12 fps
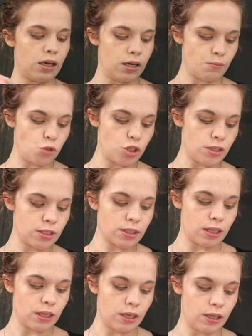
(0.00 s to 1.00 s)
and I'm just
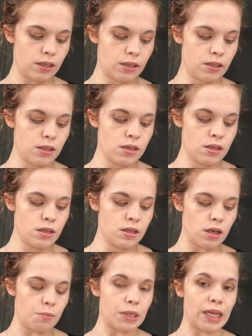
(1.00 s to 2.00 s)
going to
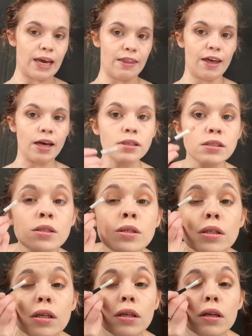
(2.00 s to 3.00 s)
apply that
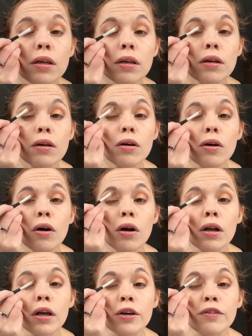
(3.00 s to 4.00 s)

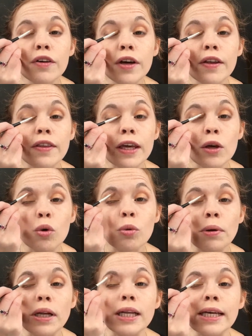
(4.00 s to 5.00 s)
all over the
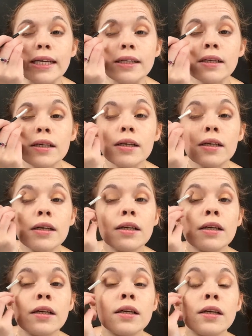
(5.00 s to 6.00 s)
upper lid,
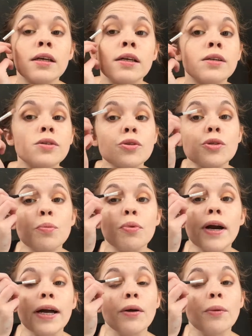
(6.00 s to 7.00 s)
just to
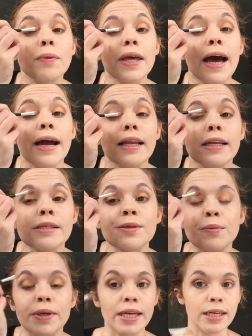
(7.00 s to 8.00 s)
brighten up the eye a
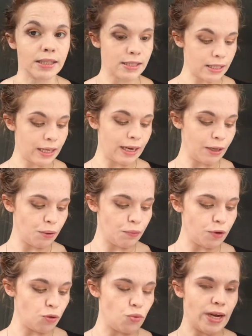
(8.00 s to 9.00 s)
little bit and to kind
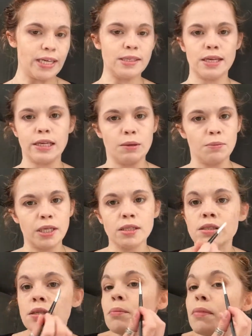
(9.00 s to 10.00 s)
of erase any
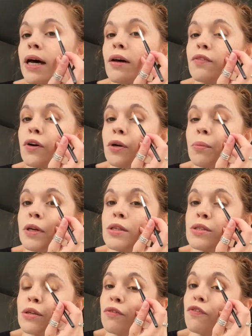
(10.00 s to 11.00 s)
bits that might have gone a bit
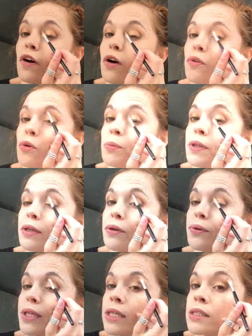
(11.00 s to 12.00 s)
too far up in the
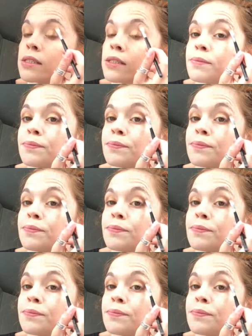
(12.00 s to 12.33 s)
crease.